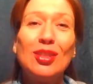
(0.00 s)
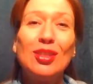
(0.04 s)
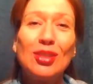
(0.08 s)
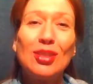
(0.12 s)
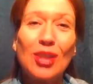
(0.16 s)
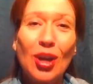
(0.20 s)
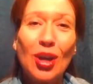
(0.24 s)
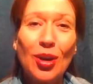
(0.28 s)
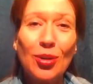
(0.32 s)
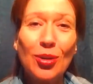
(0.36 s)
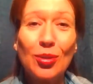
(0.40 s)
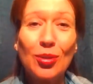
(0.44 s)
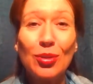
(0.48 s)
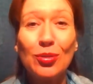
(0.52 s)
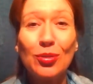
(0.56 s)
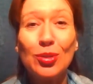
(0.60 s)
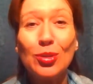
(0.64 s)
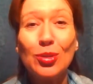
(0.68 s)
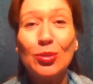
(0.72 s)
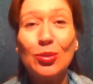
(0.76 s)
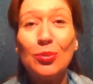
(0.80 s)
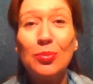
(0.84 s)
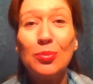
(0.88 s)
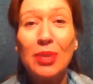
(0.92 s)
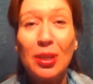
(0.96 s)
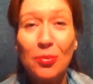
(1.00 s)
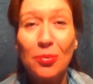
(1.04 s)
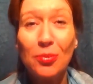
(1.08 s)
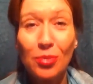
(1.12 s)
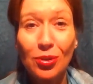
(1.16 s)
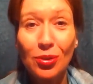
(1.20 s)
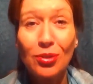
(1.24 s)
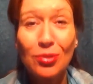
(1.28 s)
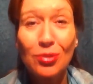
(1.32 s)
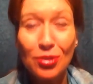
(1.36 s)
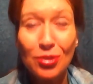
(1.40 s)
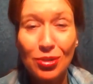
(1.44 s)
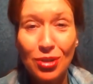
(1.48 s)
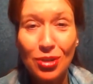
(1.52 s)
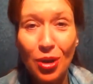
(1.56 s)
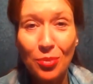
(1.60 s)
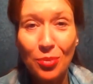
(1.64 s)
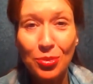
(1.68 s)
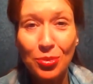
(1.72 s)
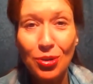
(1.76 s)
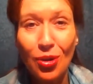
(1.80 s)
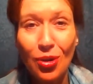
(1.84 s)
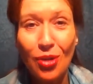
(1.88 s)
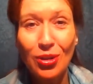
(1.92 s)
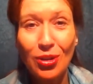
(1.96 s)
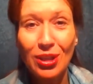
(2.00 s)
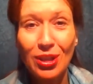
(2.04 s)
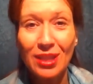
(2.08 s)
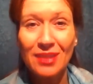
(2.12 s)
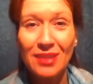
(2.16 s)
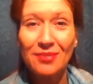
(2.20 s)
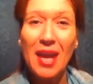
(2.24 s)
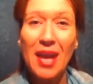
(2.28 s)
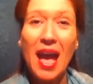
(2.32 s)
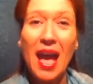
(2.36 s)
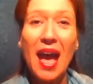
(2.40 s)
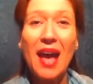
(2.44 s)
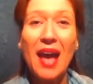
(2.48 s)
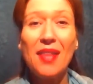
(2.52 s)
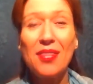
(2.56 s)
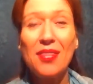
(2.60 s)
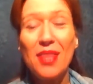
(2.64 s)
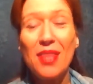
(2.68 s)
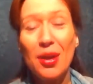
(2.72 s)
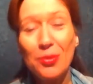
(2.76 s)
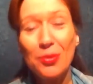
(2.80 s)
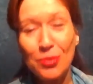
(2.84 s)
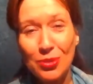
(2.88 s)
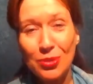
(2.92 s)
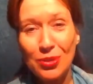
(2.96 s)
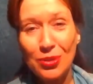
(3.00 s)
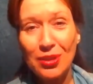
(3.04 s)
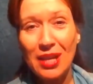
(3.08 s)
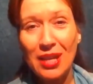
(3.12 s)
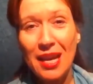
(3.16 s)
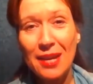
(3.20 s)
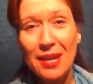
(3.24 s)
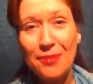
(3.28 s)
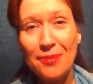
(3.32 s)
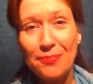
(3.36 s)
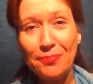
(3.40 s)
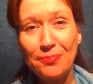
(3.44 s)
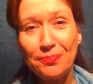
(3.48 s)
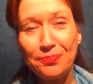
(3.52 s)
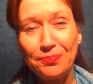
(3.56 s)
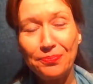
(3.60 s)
So the 2 people stopped talking. And that was okay.